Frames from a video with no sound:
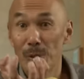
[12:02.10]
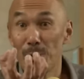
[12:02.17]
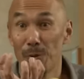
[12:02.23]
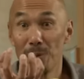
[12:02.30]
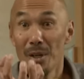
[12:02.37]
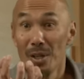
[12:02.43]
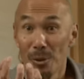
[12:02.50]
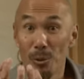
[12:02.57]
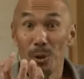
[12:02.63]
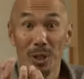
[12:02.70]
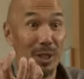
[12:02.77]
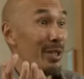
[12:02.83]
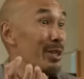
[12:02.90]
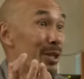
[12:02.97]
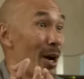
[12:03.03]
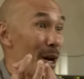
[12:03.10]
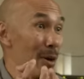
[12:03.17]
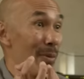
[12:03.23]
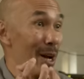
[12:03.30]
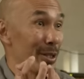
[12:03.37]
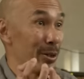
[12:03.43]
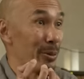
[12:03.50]
you've really thought
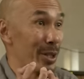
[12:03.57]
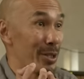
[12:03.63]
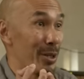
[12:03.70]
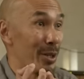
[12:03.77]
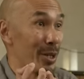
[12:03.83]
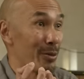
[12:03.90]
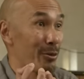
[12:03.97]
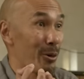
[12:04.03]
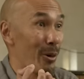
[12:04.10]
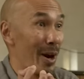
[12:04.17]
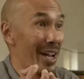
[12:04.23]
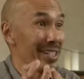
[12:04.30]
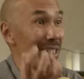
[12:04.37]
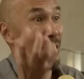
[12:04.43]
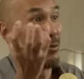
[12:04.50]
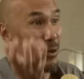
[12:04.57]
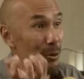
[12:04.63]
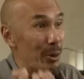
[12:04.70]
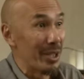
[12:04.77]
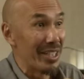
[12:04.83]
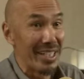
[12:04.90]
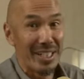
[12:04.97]
about the return of Christ. And if he
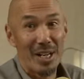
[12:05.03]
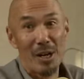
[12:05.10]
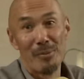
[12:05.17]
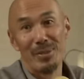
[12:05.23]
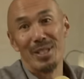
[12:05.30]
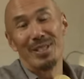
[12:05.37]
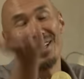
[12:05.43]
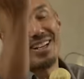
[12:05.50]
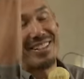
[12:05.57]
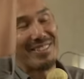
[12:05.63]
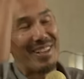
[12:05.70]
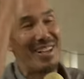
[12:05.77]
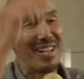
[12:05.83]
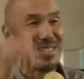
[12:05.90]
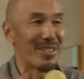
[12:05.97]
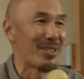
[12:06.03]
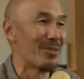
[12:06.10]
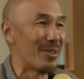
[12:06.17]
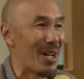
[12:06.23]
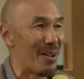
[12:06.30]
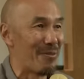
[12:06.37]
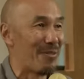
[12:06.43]
really comes, it's like, oh, that's so
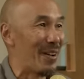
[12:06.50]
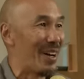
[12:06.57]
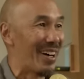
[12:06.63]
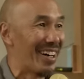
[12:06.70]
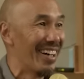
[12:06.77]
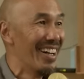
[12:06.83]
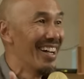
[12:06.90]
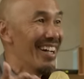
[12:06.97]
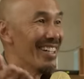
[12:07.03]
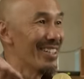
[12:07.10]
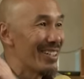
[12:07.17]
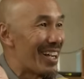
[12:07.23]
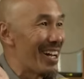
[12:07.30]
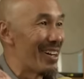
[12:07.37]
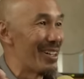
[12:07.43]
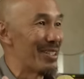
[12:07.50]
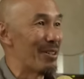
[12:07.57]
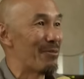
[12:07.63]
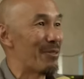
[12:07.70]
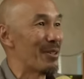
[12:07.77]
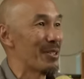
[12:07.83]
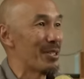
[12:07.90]
not fair. You got it on your
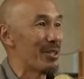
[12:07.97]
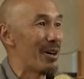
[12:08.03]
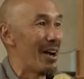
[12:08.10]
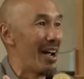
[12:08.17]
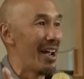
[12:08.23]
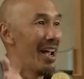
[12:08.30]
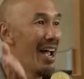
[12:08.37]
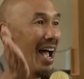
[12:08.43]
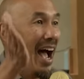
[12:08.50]
first try.